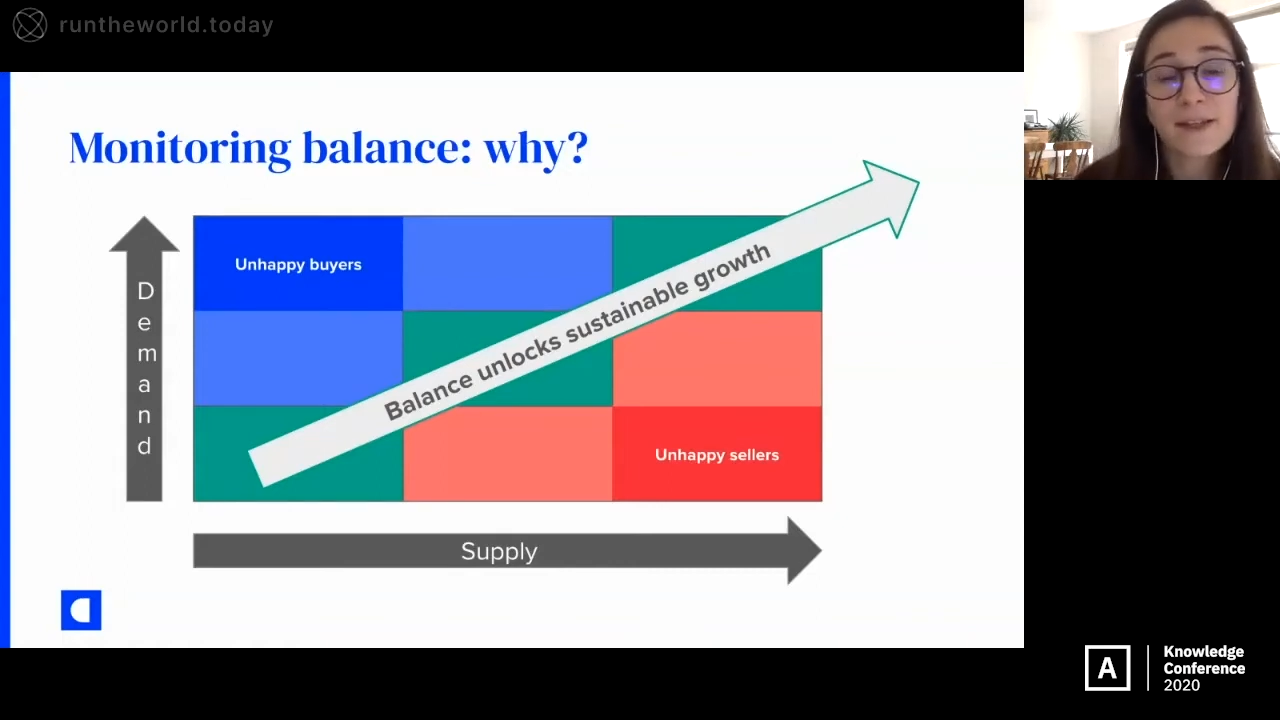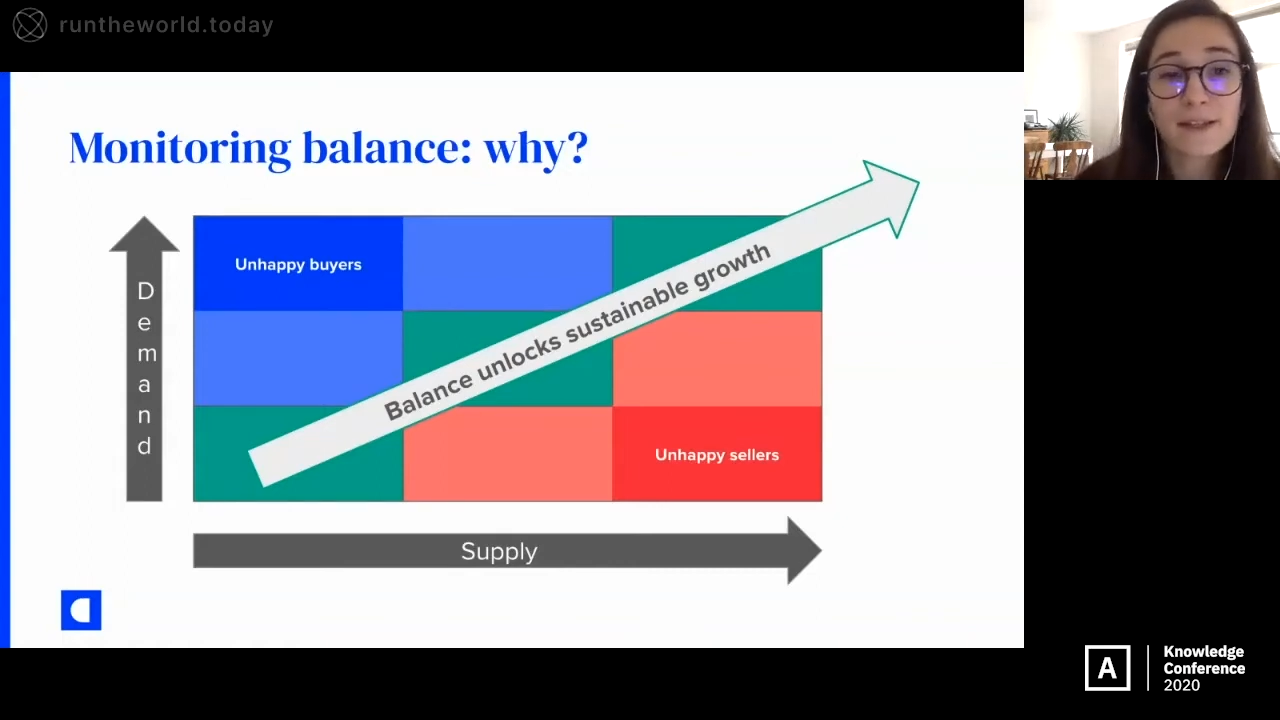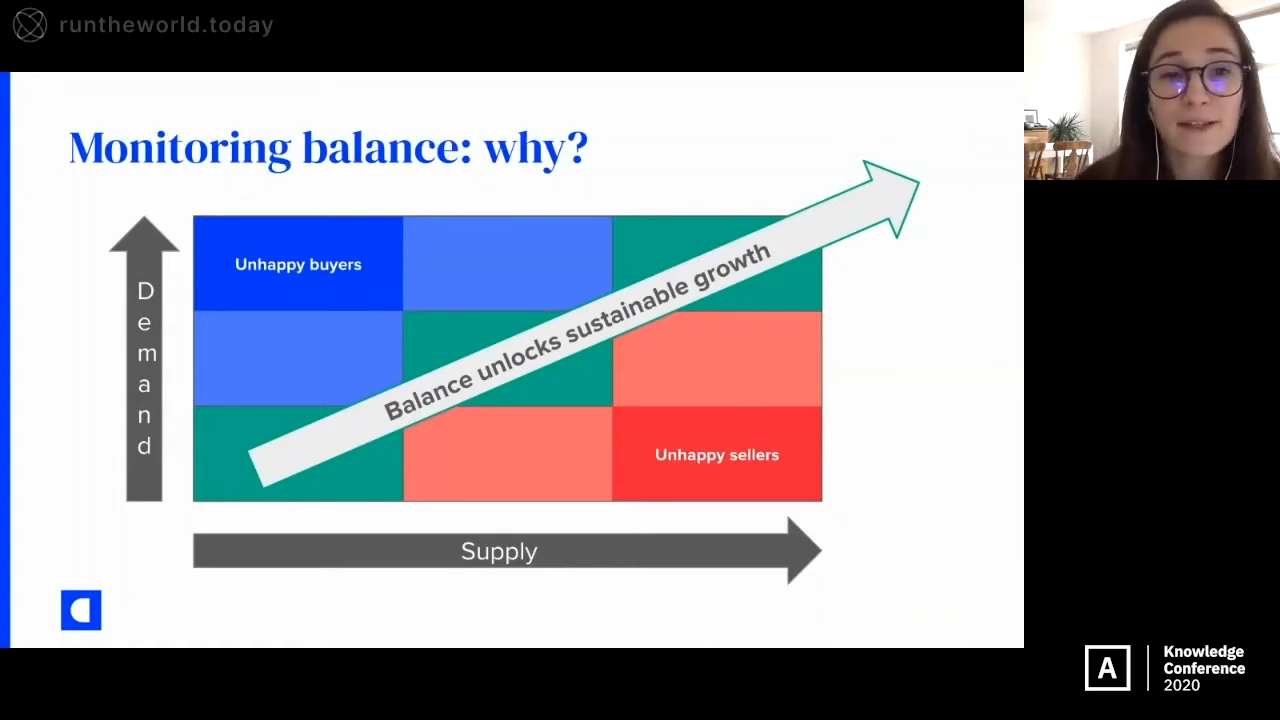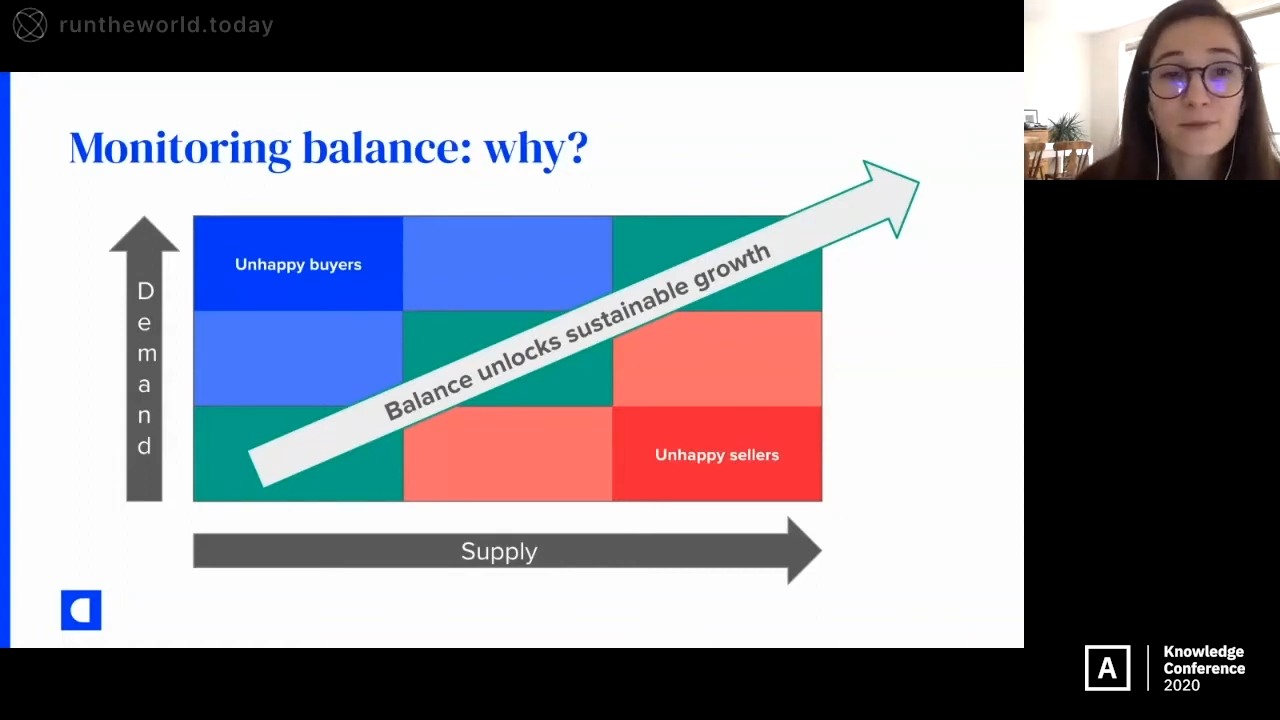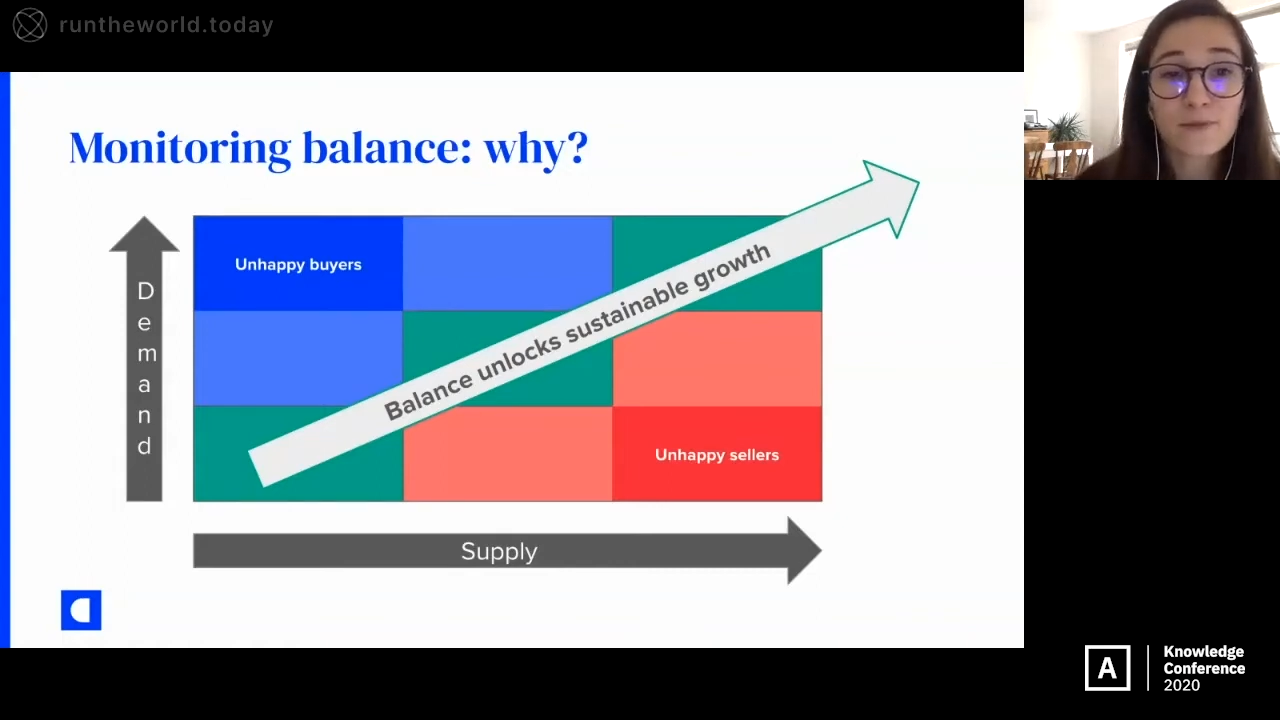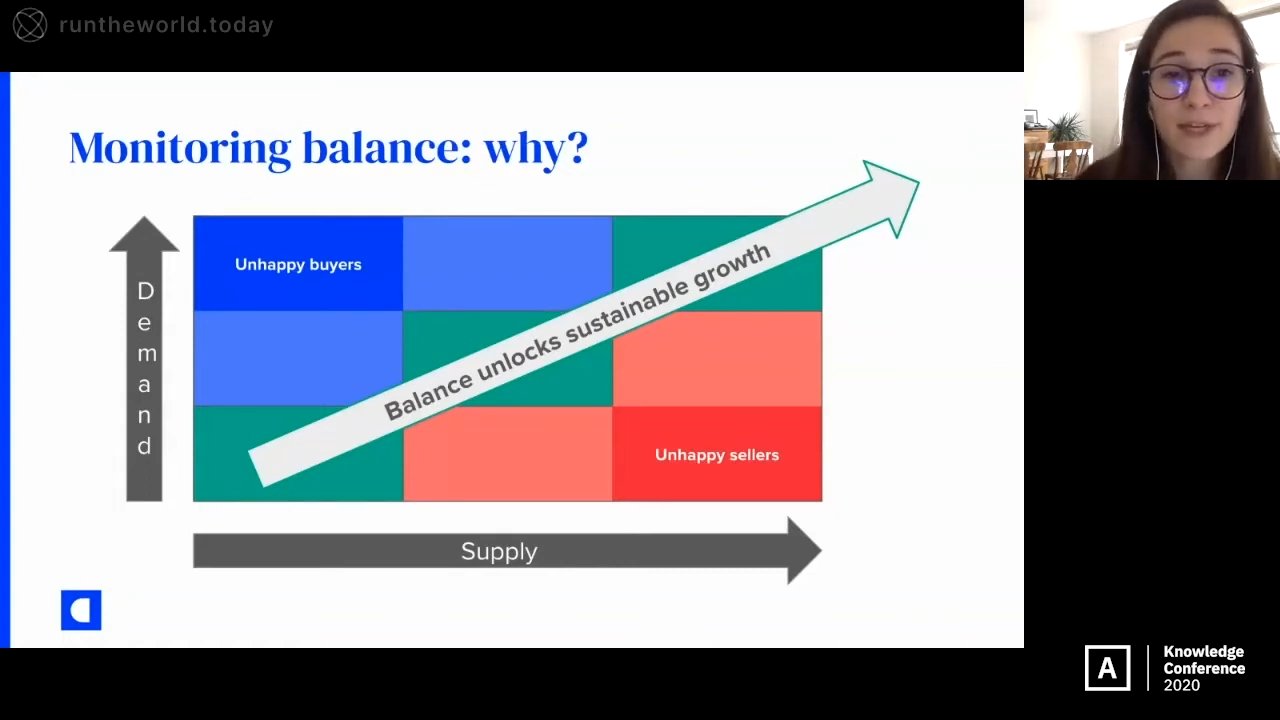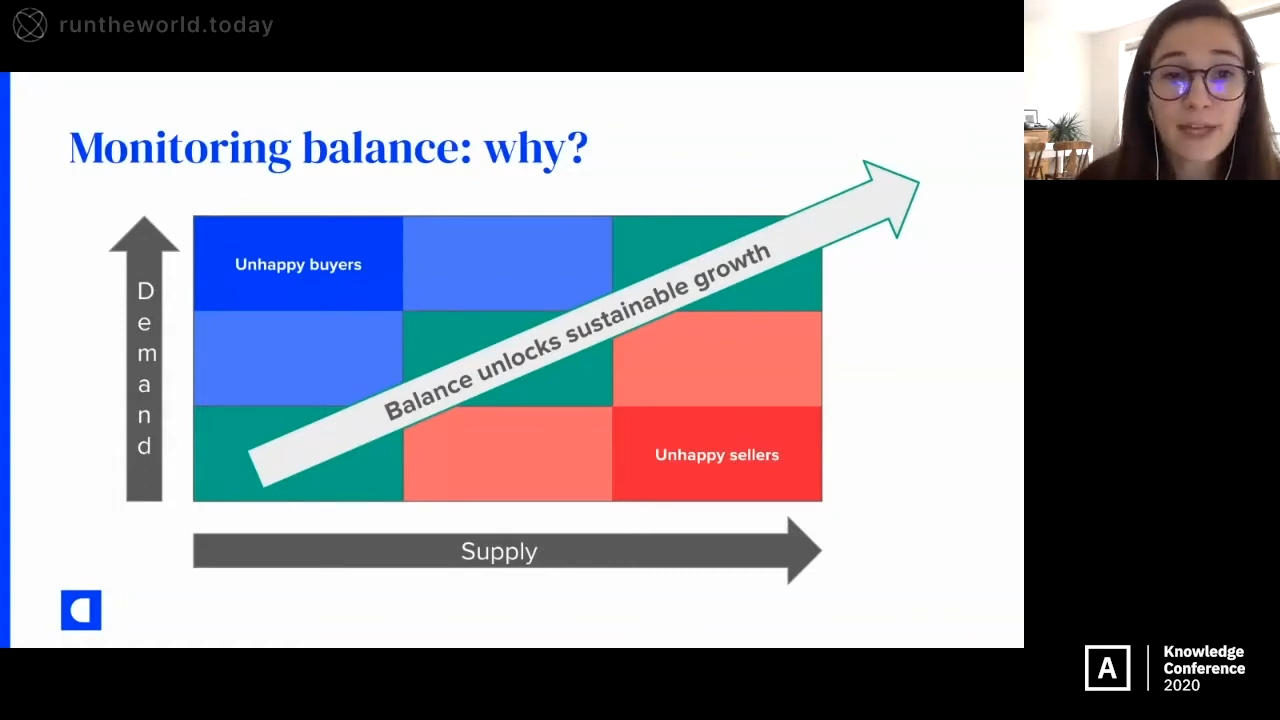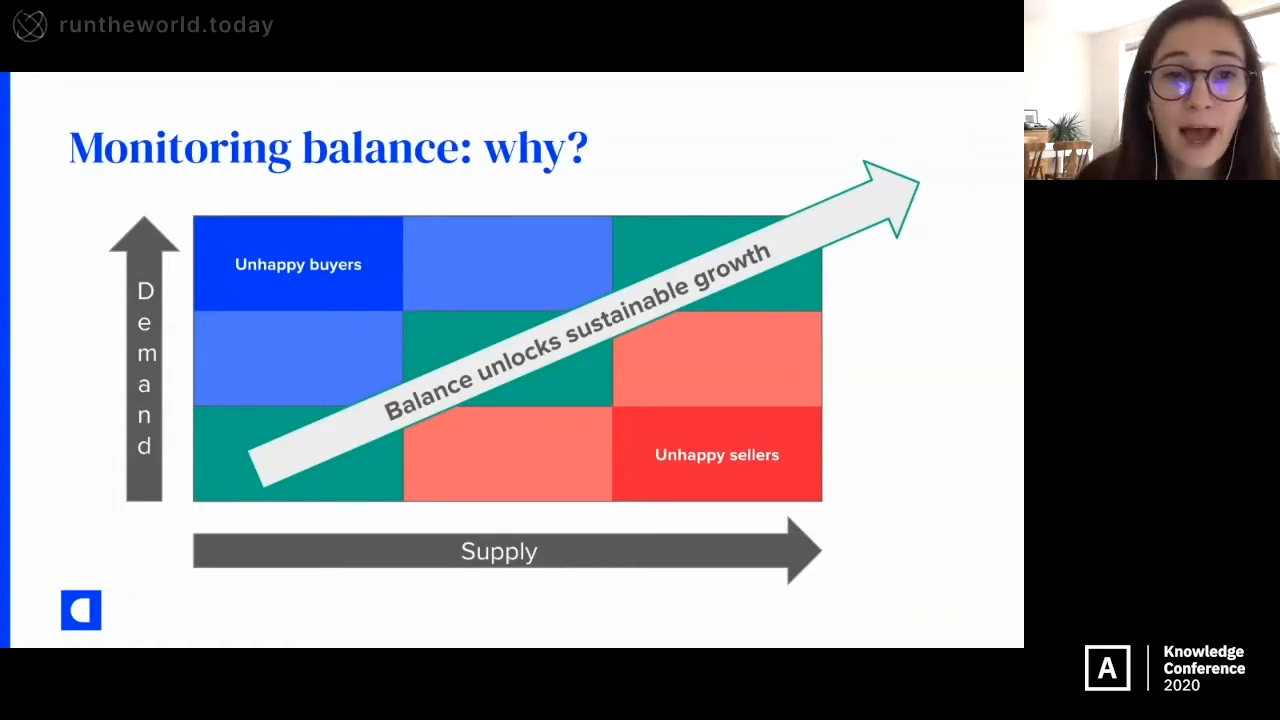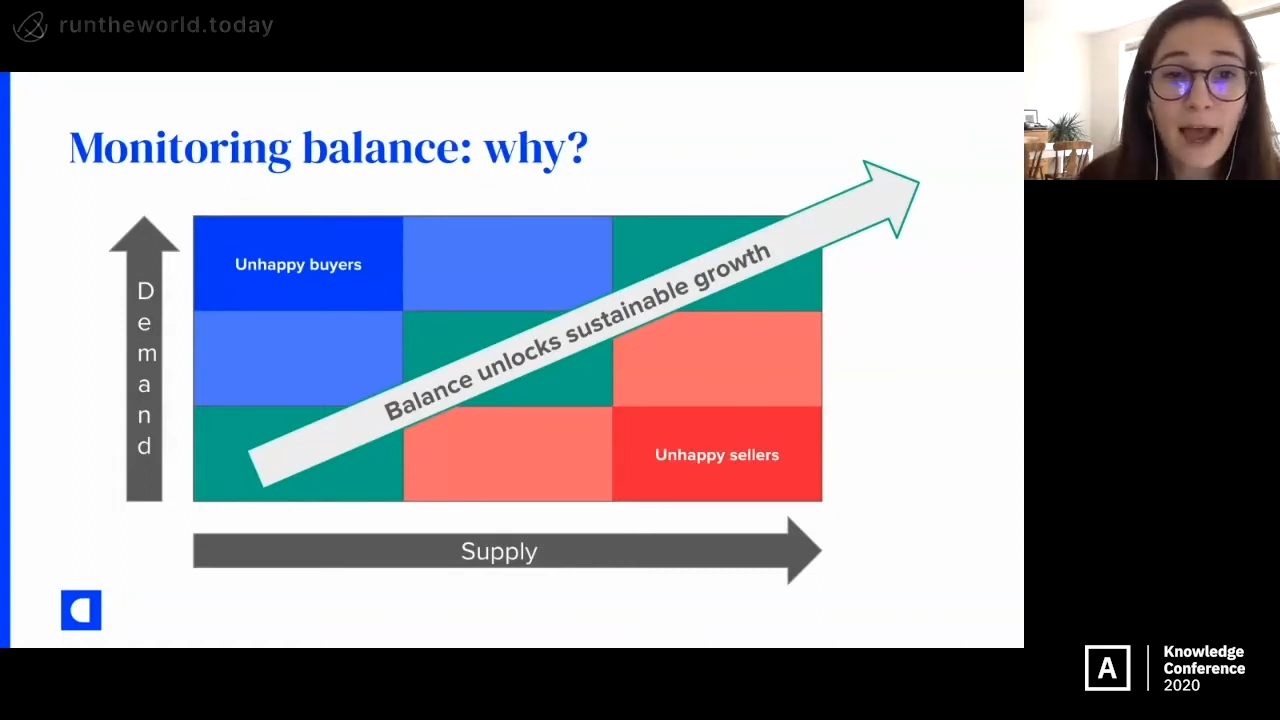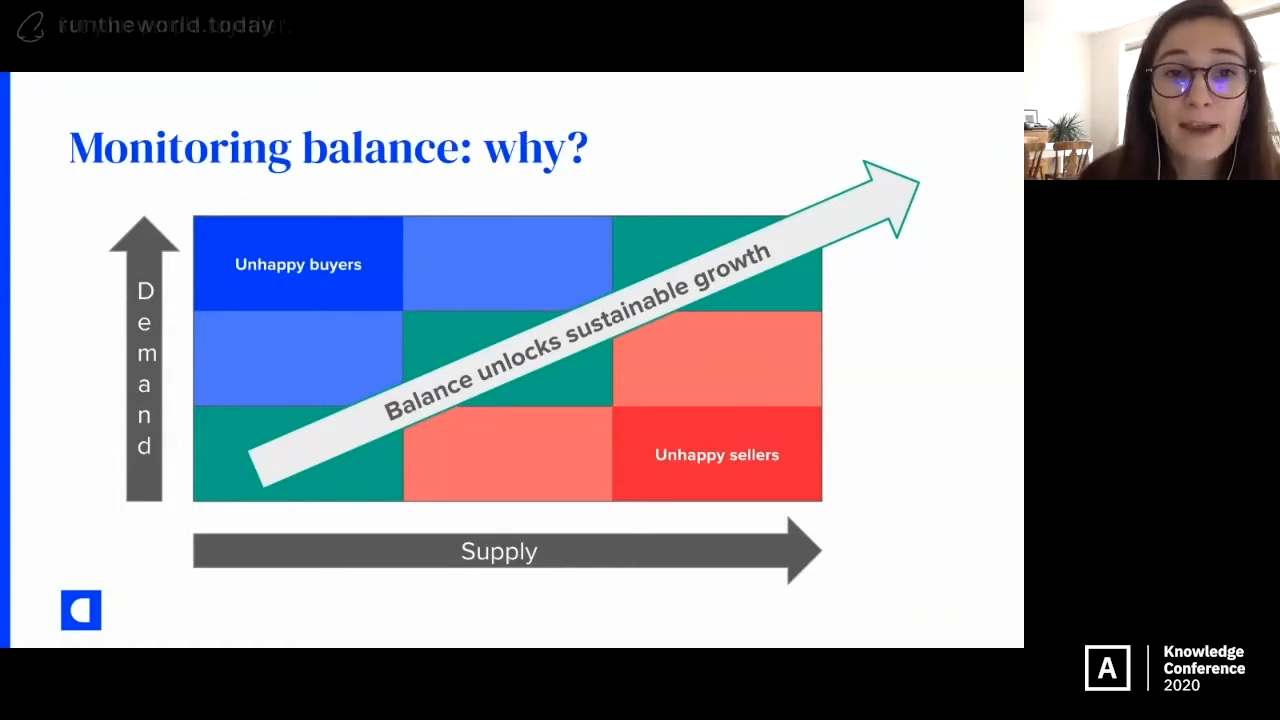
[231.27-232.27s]
is
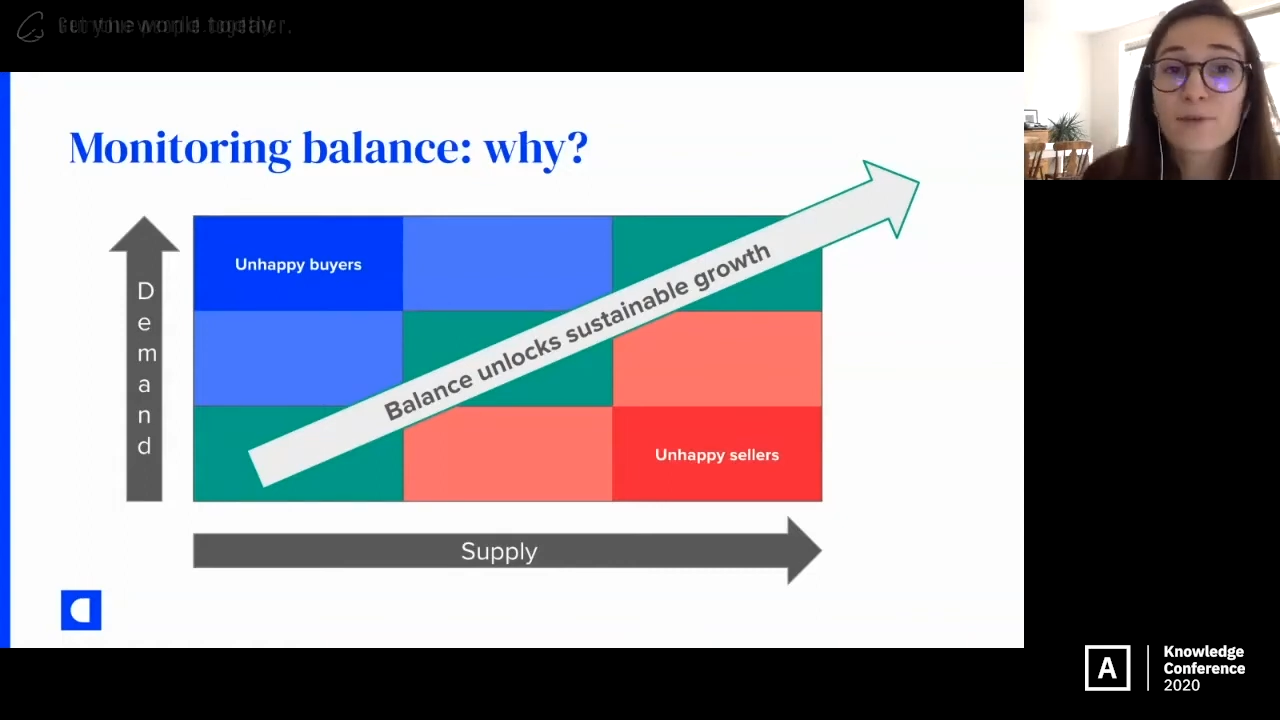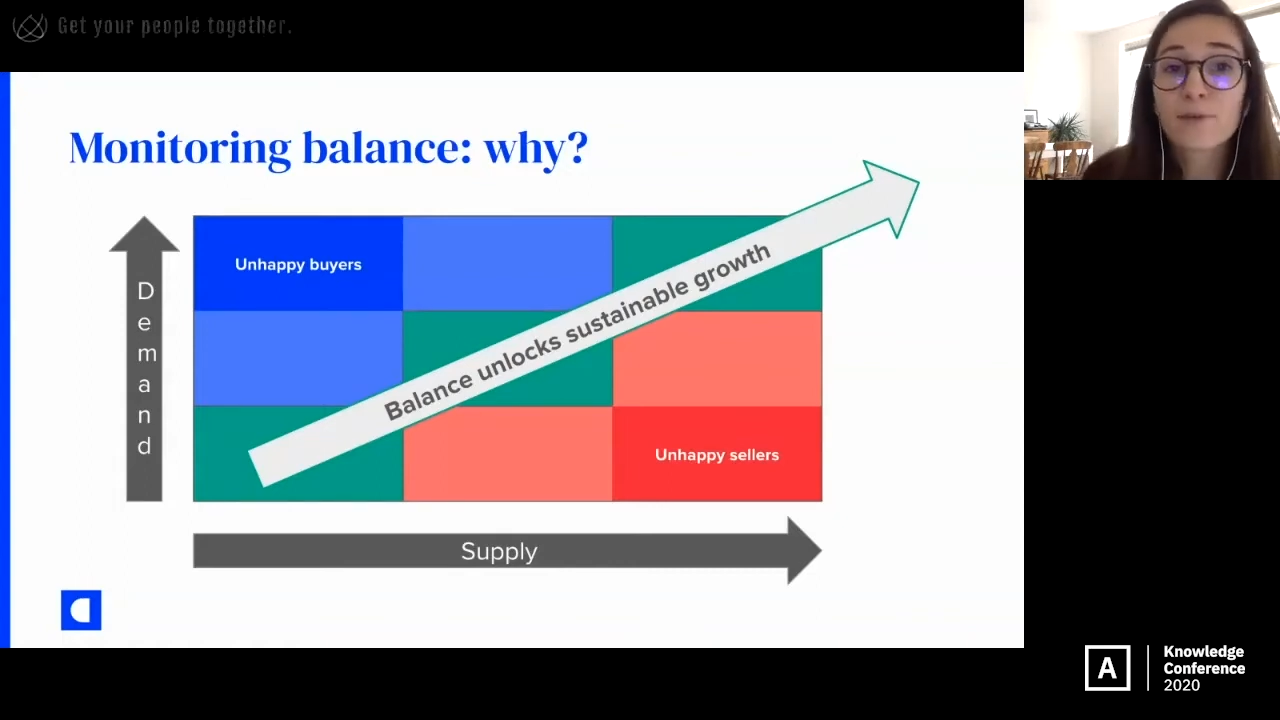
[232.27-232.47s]
really high,